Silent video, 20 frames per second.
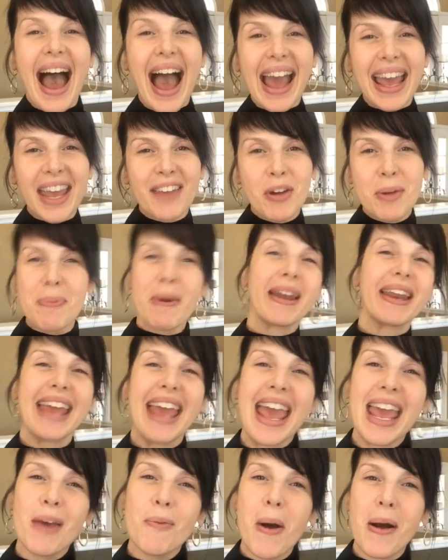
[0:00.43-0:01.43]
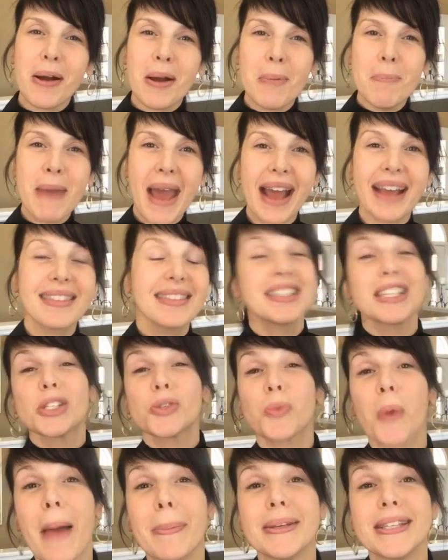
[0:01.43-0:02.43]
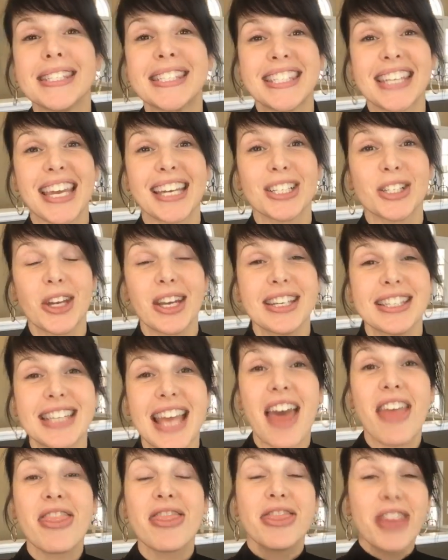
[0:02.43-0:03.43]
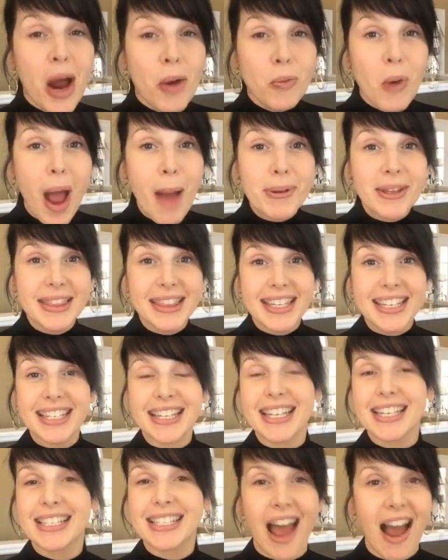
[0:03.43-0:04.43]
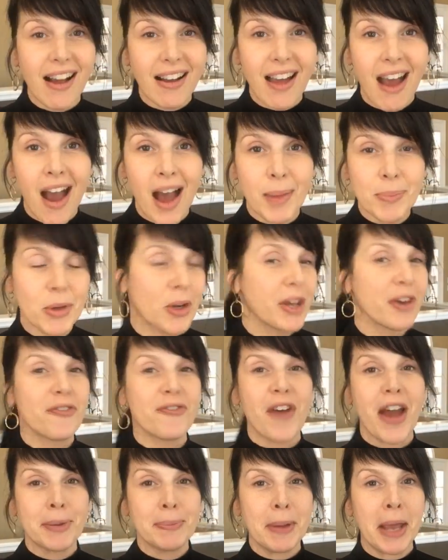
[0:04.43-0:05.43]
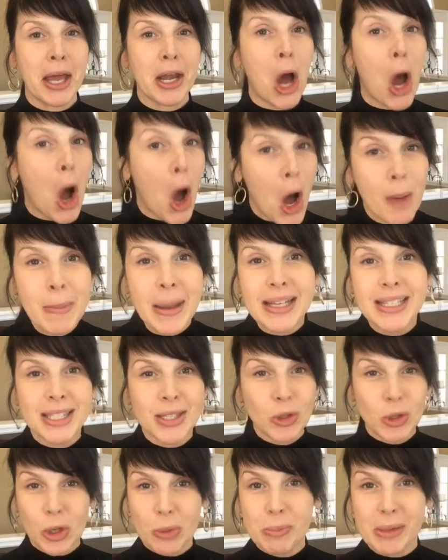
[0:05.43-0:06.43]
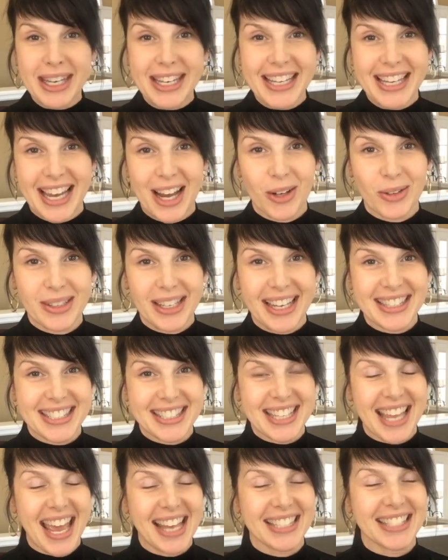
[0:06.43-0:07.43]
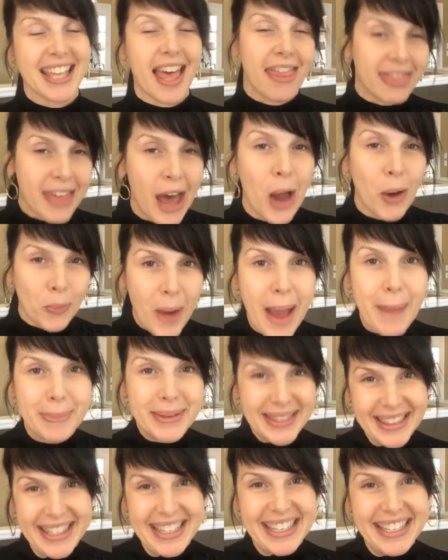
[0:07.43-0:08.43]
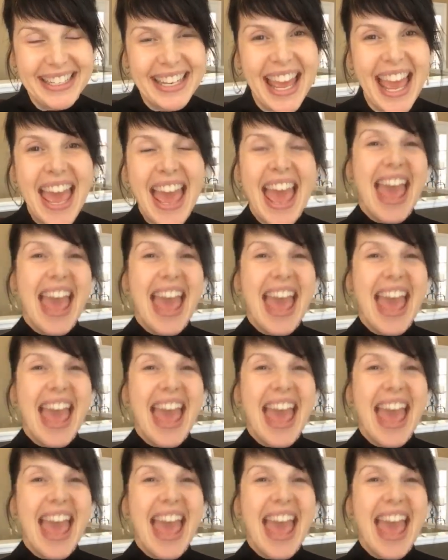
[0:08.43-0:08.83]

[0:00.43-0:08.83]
Hi everybody, hey, welcome back. This is Robin Sanchez at therobinlynn.com. You can find me on all my social media outlets as The Robin Lynn.